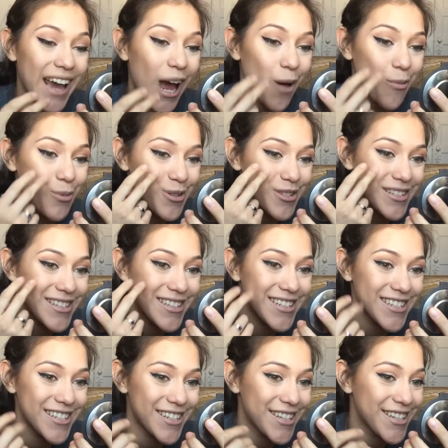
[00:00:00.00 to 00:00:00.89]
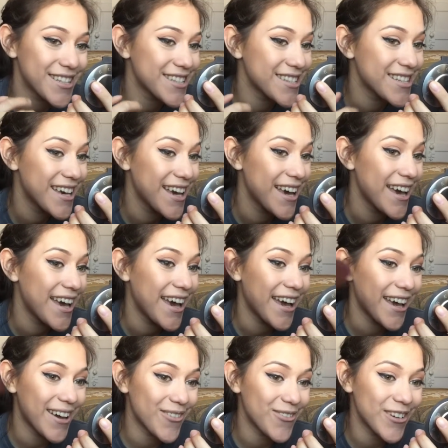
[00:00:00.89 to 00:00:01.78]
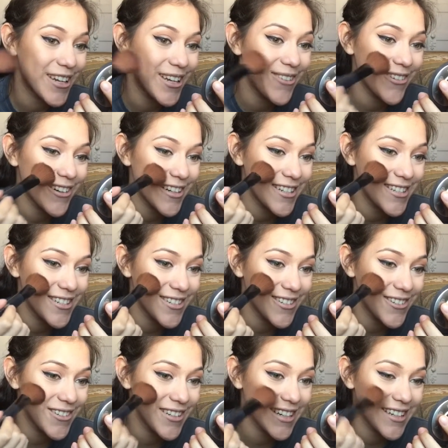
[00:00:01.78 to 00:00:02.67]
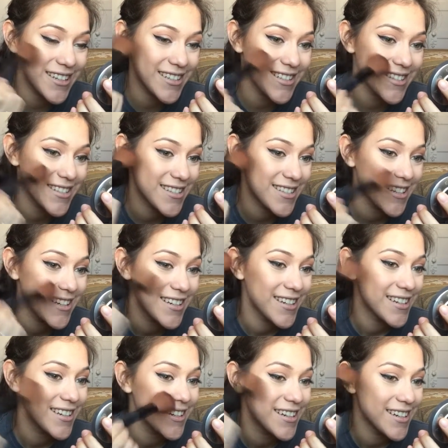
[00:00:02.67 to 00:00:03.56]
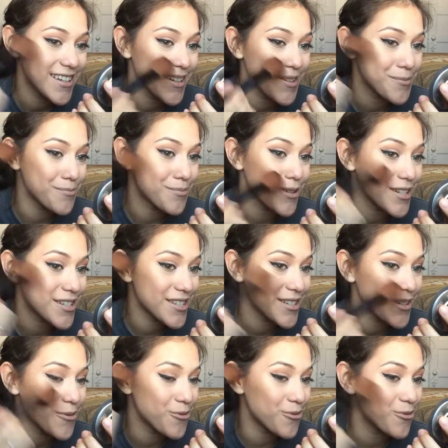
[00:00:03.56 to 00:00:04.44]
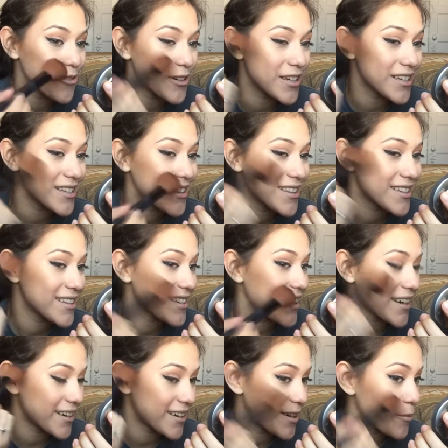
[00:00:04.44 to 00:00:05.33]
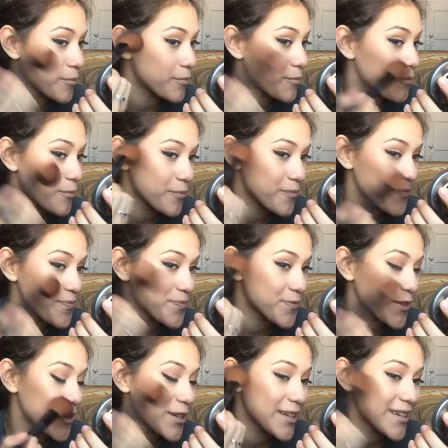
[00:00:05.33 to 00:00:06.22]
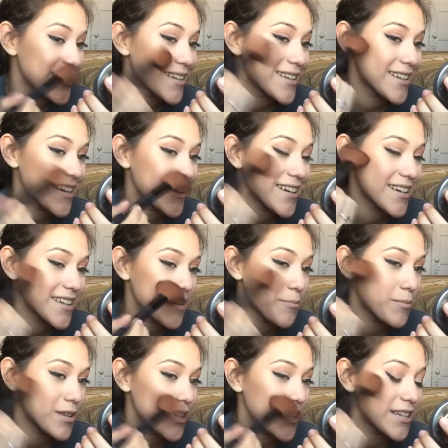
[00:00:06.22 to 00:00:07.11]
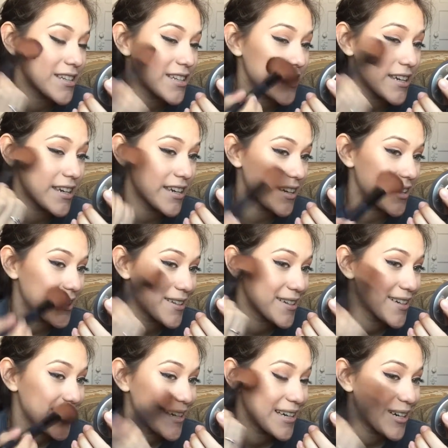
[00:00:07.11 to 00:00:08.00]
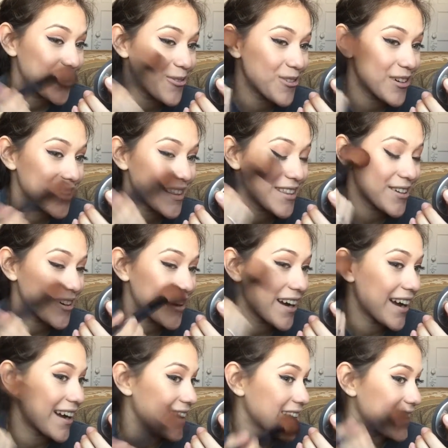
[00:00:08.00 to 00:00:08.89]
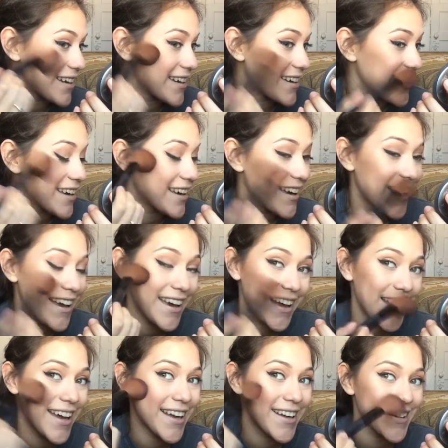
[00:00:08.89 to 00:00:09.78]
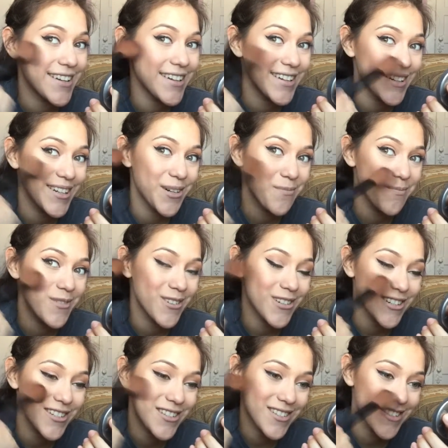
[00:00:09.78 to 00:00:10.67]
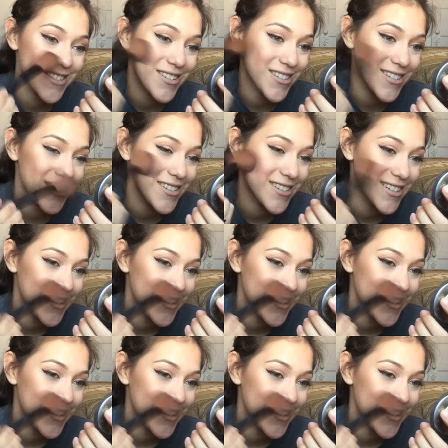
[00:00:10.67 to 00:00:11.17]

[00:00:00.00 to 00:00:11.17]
apples of the cheeks, and what you want to do is brush it with, like, you need to like blend it in with your highlight and your bronzer.